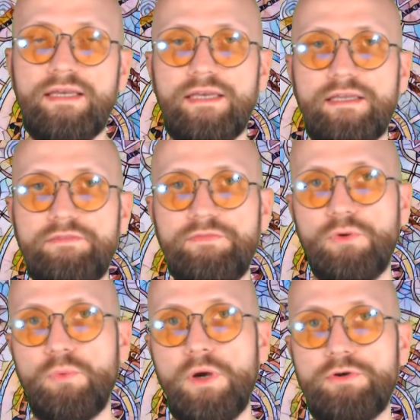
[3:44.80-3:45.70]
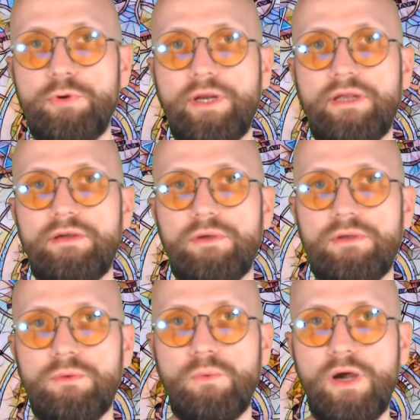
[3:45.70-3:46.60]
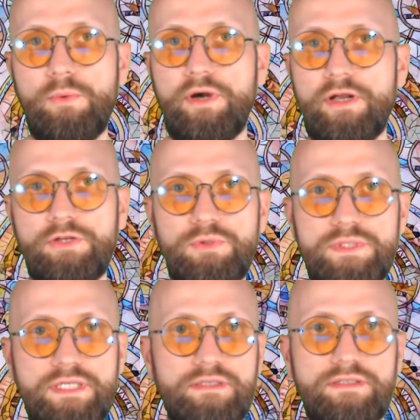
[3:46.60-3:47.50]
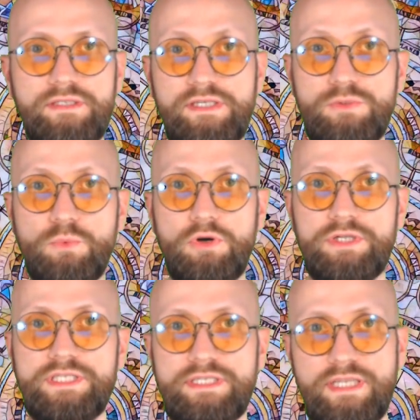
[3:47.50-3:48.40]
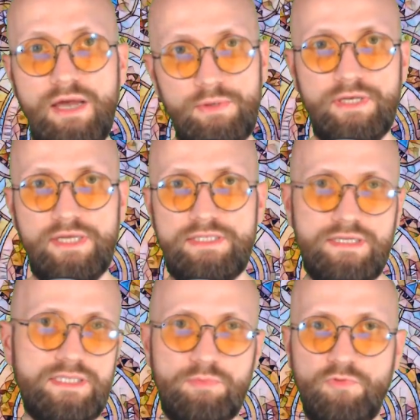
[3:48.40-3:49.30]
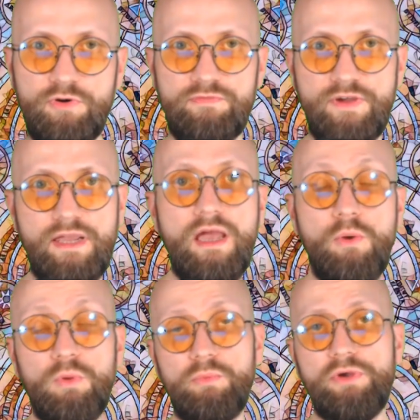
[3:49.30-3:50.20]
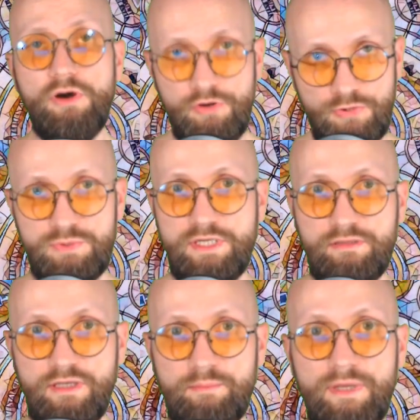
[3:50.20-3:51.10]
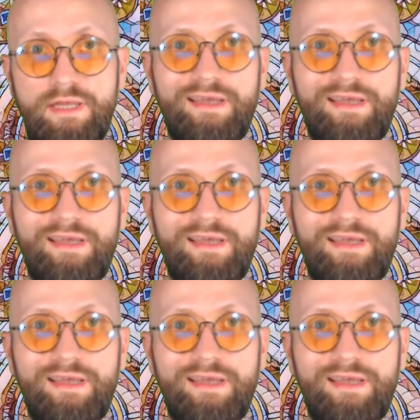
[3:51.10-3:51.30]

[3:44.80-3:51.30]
If you're wondering why we're not using these words nowadays except for the Fey, well, we are using them.